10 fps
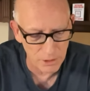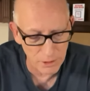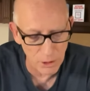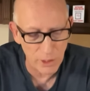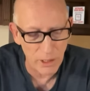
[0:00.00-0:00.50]

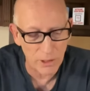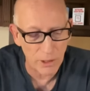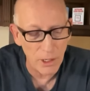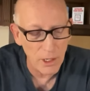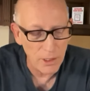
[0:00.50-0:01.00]
new
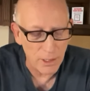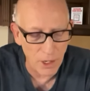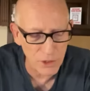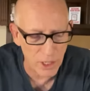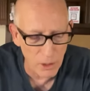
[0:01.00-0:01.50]
character.
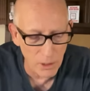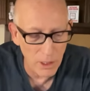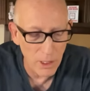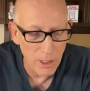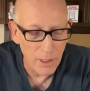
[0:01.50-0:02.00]
Also,
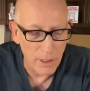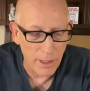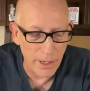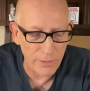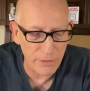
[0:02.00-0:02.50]
I